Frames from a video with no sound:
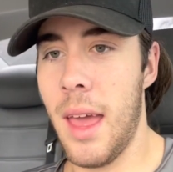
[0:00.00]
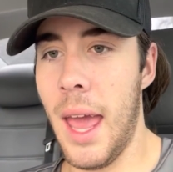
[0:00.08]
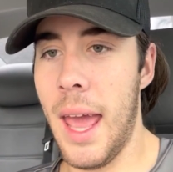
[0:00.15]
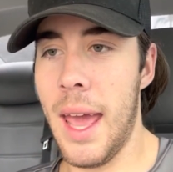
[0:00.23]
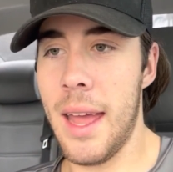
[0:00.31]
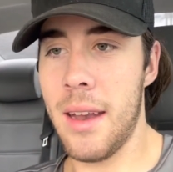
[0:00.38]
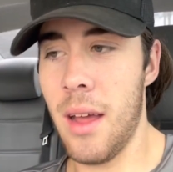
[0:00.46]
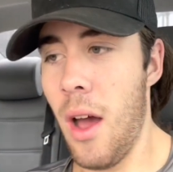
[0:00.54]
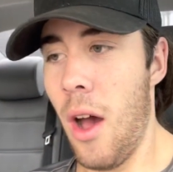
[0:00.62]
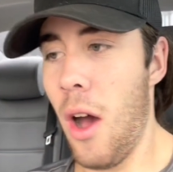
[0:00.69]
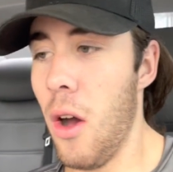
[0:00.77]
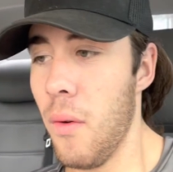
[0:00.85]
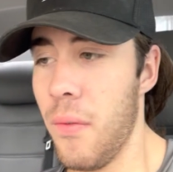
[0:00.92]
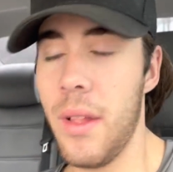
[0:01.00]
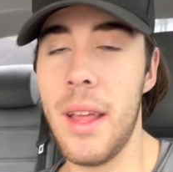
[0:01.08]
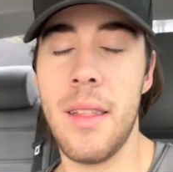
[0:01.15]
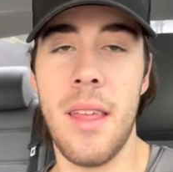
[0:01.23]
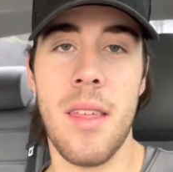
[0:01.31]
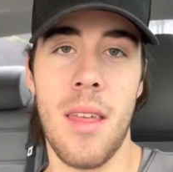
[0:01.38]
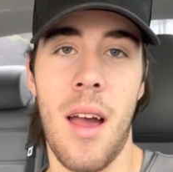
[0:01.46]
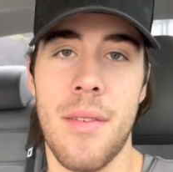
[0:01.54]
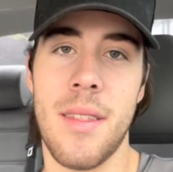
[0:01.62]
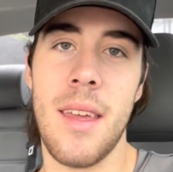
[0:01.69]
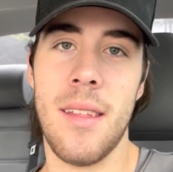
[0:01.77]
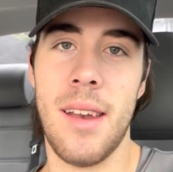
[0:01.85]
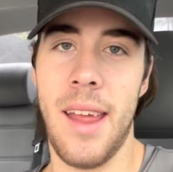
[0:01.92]
And hopefully this
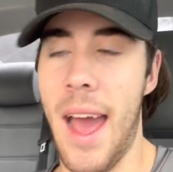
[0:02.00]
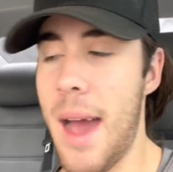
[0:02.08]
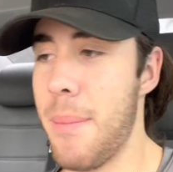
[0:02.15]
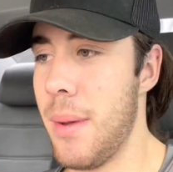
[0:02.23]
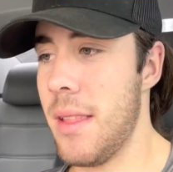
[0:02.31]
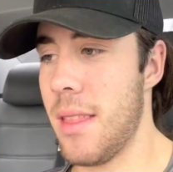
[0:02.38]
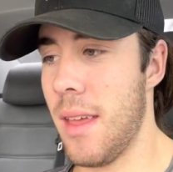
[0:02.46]
offseason it happens.